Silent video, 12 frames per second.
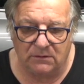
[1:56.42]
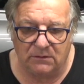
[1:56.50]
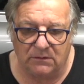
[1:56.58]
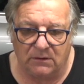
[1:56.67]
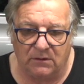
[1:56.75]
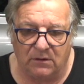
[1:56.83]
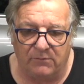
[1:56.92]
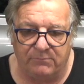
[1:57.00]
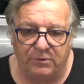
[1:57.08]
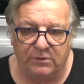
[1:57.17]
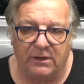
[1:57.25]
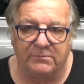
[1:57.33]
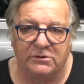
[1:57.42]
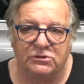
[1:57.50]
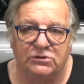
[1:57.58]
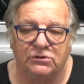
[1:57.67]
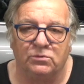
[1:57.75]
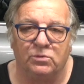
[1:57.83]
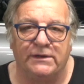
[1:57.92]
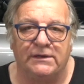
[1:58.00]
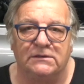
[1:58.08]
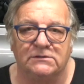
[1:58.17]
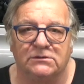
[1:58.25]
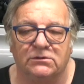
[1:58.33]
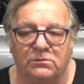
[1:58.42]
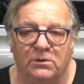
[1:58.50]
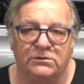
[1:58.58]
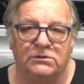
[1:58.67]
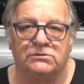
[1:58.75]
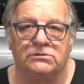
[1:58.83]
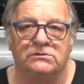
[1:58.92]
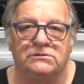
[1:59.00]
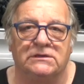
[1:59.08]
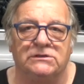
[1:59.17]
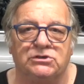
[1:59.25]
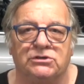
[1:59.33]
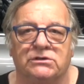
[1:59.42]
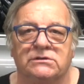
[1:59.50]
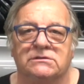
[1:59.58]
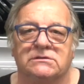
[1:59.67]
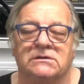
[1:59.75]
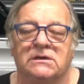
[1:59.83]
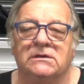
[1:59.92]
I've put up the two winners who won the two t-shirts,